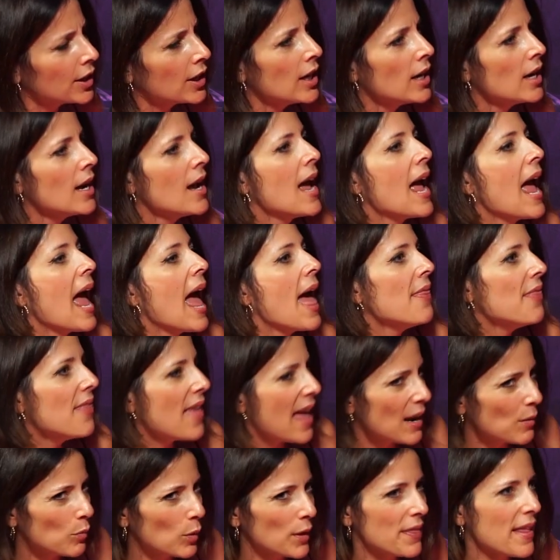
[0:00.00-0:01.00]
Right. And
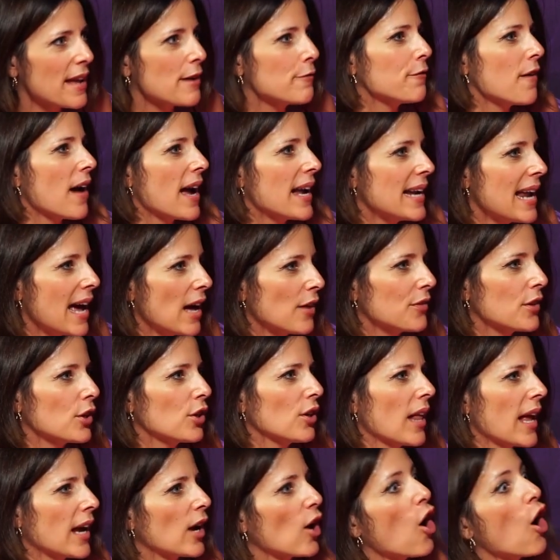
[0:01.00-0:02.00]
then when they find out,
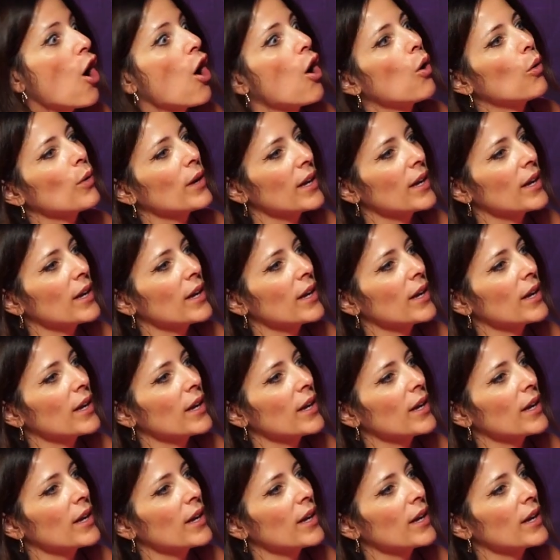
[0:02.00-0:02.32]
they're like, "We oh, think you're yeah.